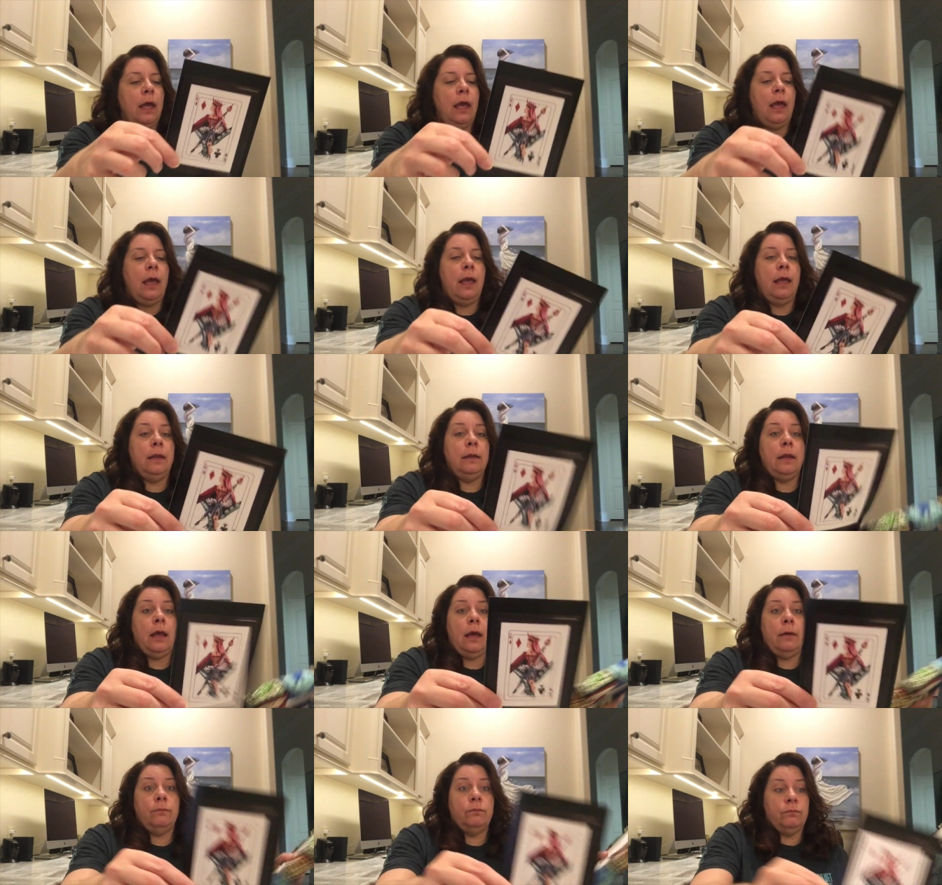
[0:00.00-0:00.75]
and
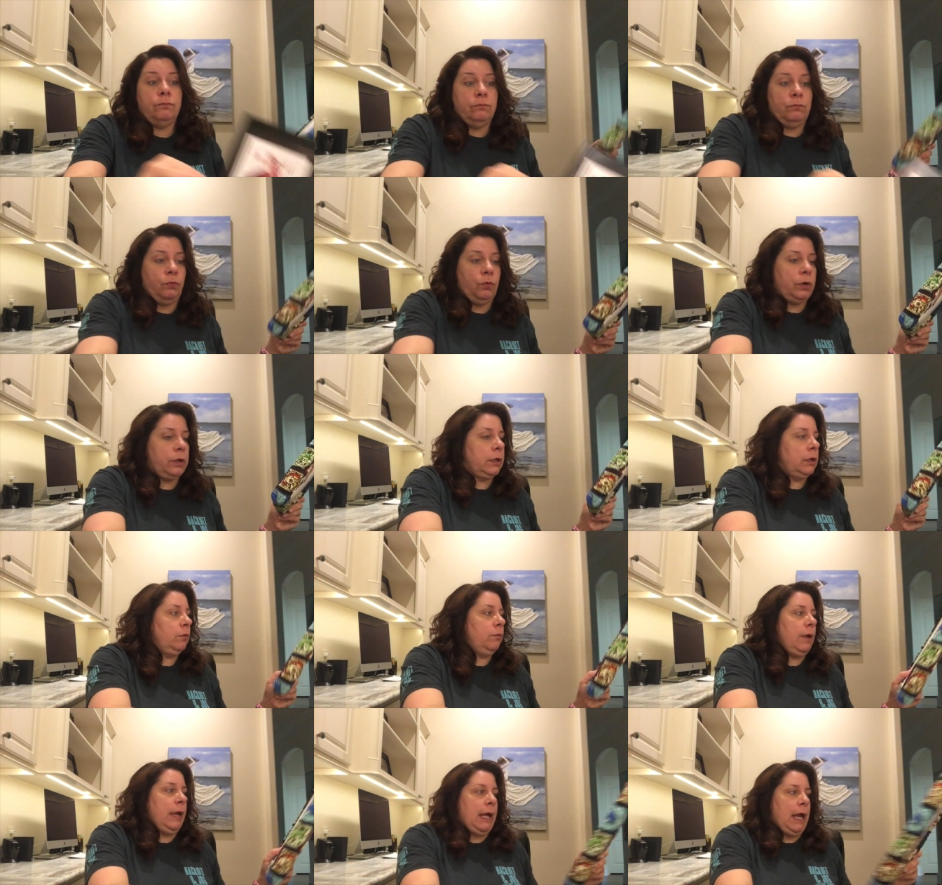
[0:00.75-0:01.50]
I'm working
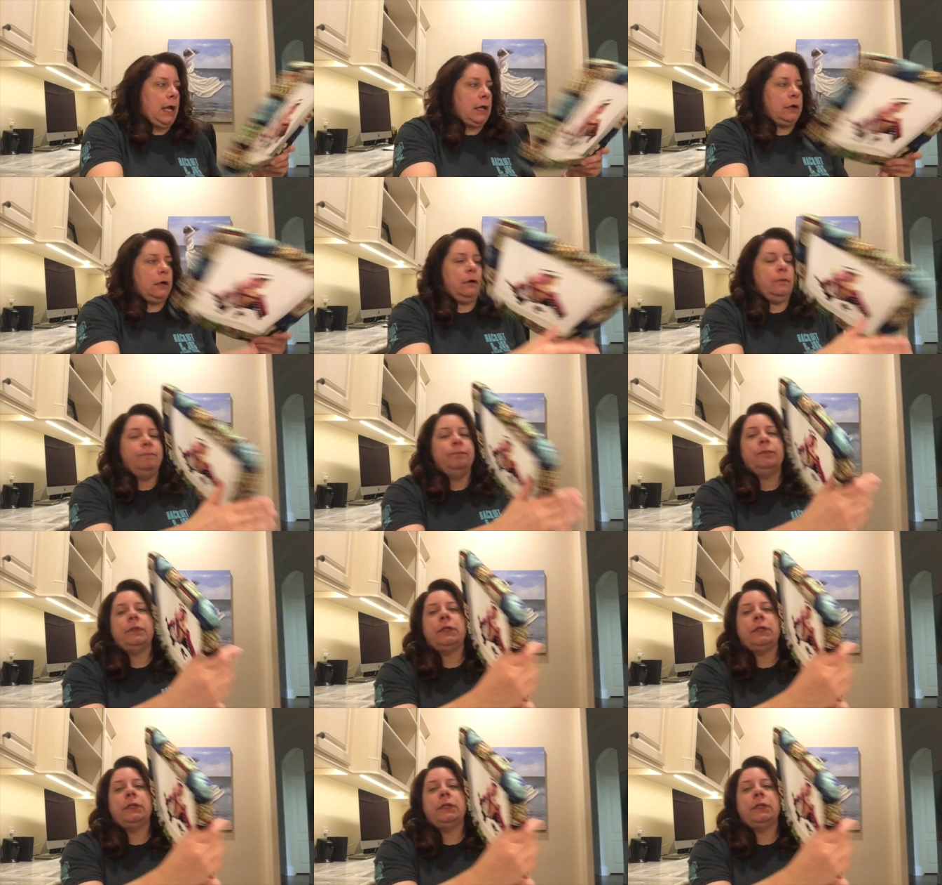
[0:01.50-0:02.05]
away at her.